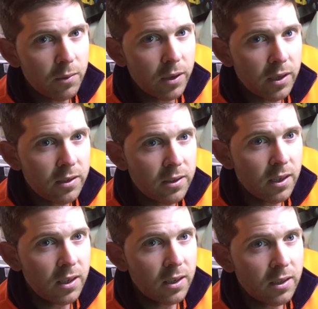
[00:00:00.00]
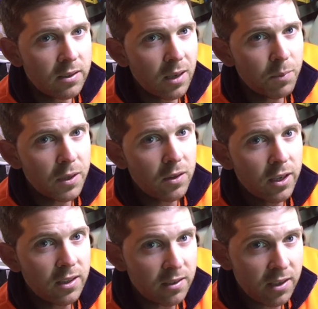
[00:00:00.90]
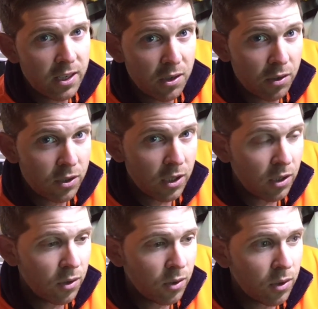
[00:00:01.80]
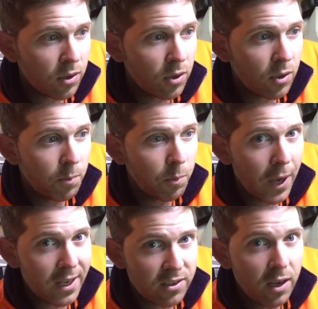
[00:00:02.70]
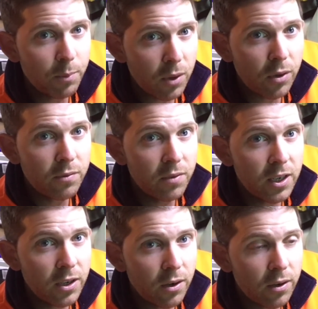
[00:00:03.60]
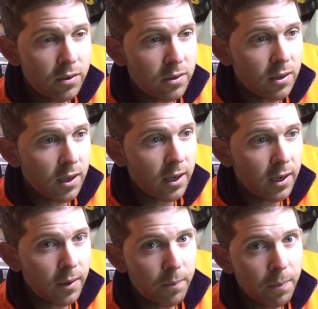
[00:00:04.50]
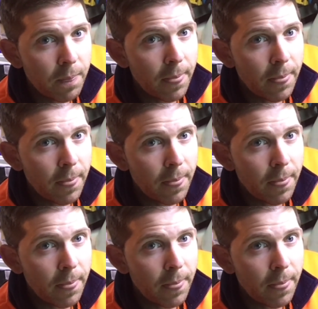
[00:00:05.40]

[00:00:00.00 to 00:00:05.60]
Whereas something like this technology, you could batch upload videos, um,